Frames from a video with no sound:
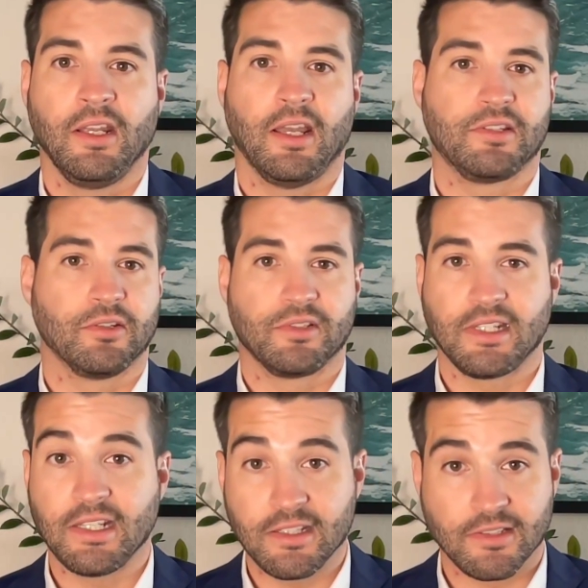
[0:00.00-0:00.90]
and so it's
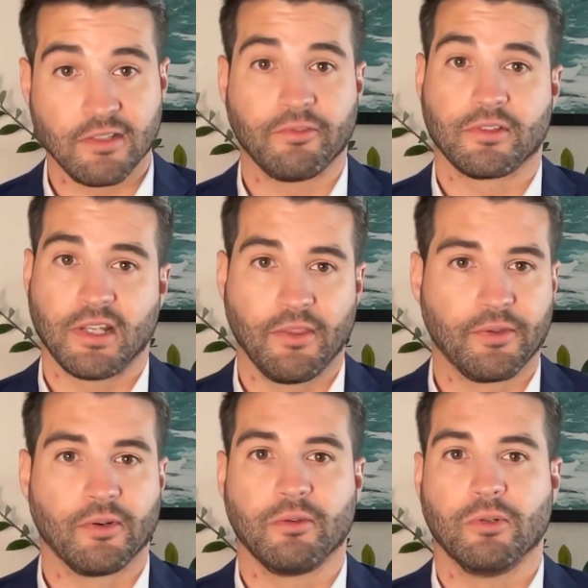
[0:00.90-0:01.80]
easy for
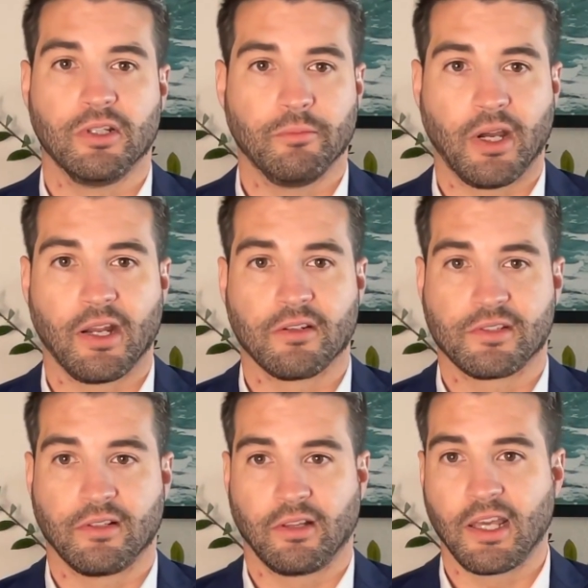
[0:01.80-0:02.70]
1031 buyers
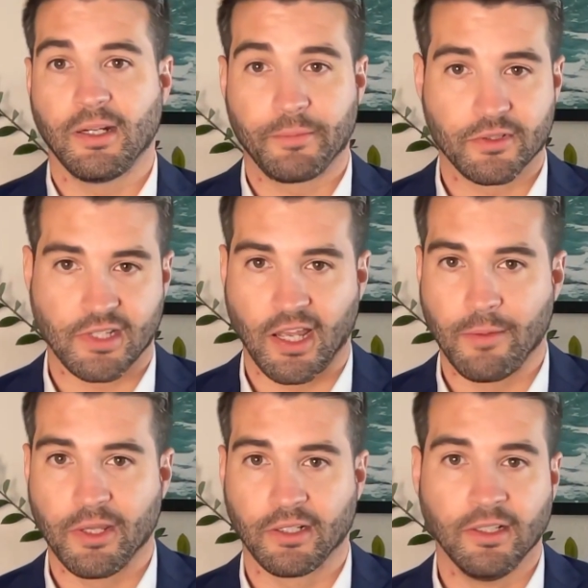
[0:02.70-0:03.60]
to line up their
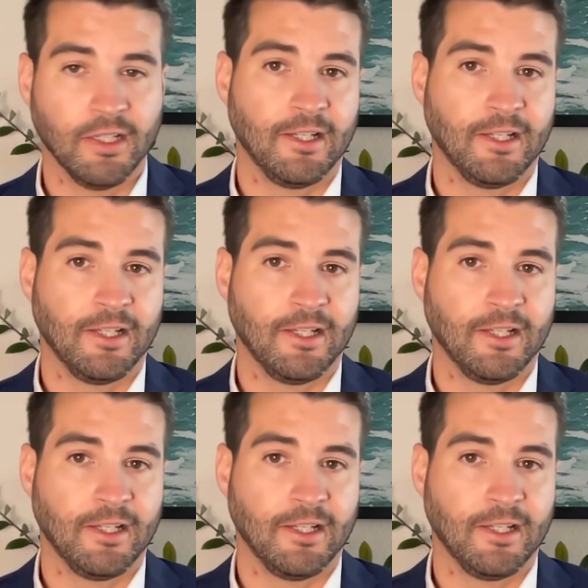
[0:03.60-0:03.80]
timing